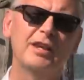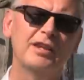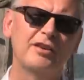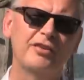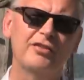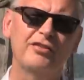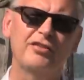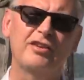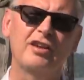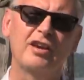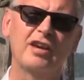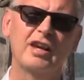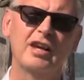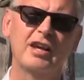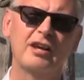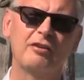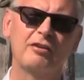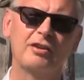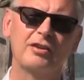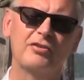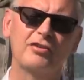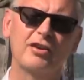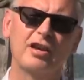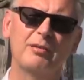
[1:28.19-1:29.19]
minister
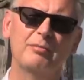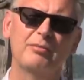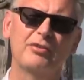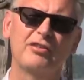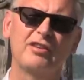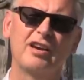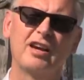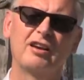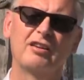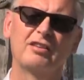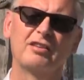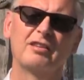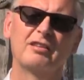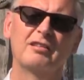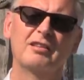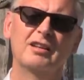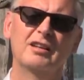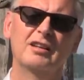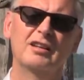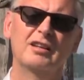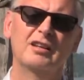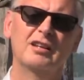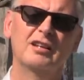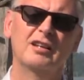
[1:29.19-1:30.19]
here at Jamestown,
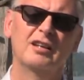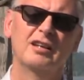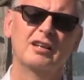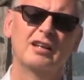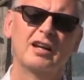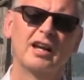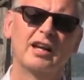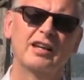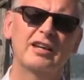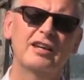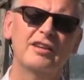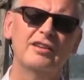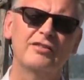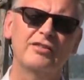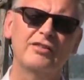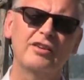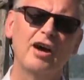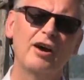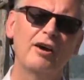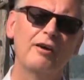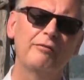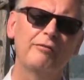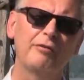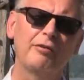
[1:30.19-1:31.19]
and he
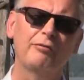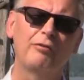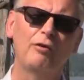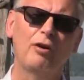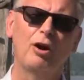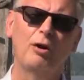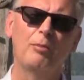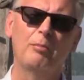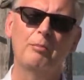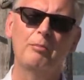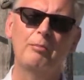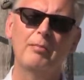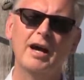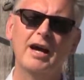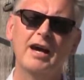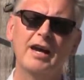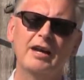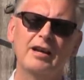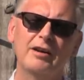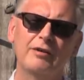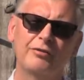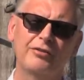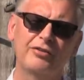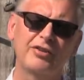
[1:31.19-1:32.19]
served from
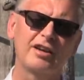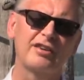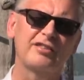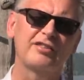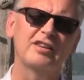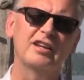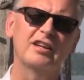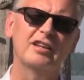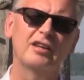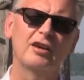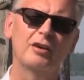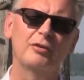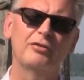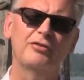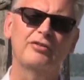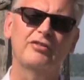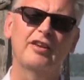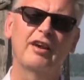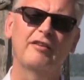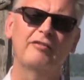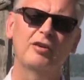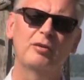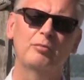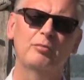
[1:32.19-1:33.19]
May of
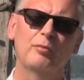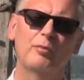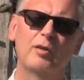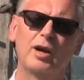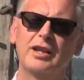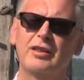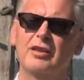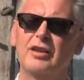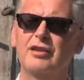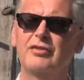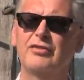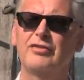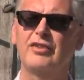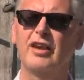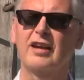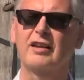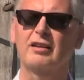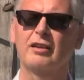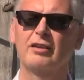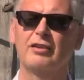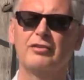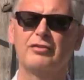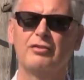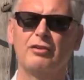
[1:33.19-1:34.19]
1607 when the
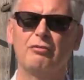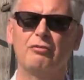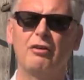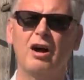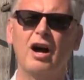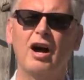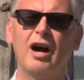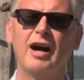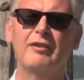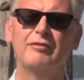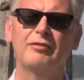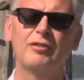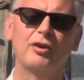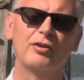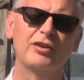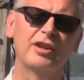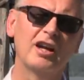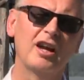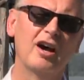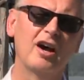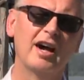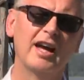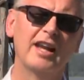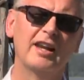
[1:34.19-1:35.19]
settlers arrived on
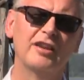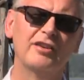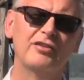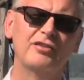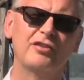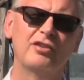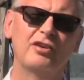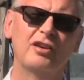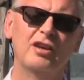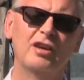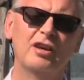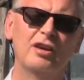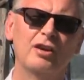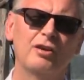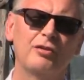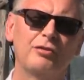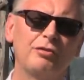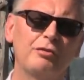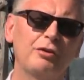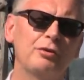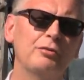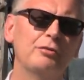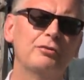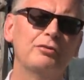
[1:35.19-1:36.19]
the island
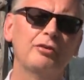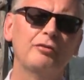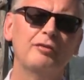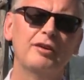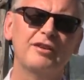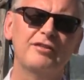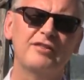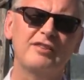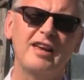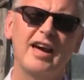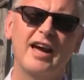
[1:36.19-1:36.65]
through to his